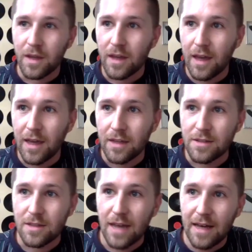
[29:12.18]
And
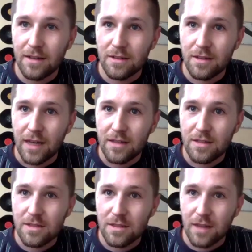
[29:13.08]

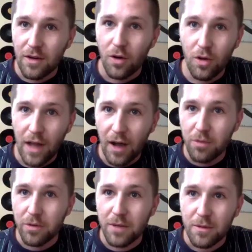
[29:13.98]
that whole
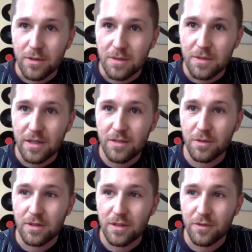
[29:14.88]
album, I was obsessed
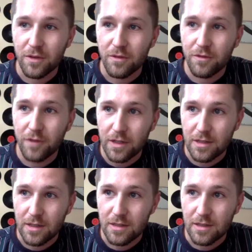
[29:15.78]
with different
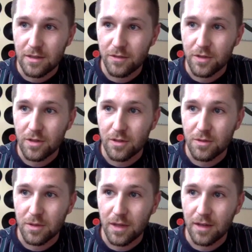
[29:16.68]
fuzzes and different tones
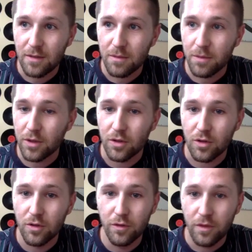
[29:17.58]
with that. But The
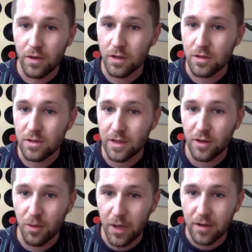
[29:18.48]
Groove, there's
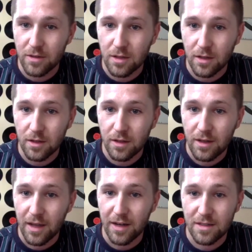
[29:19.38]
zero pedals on,
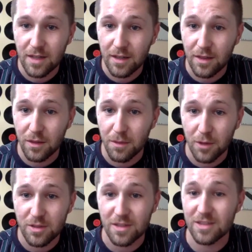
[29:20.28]
and it's like the
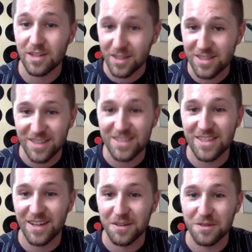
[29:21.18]
most disgusting
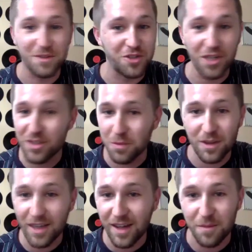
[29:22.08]
sounds, just with
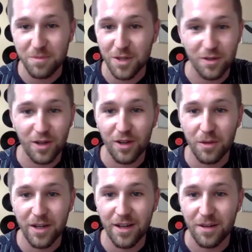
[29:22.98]
the amp turned all the
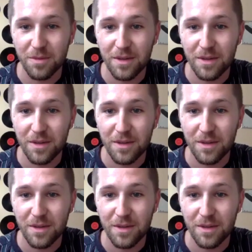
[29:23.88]
way up.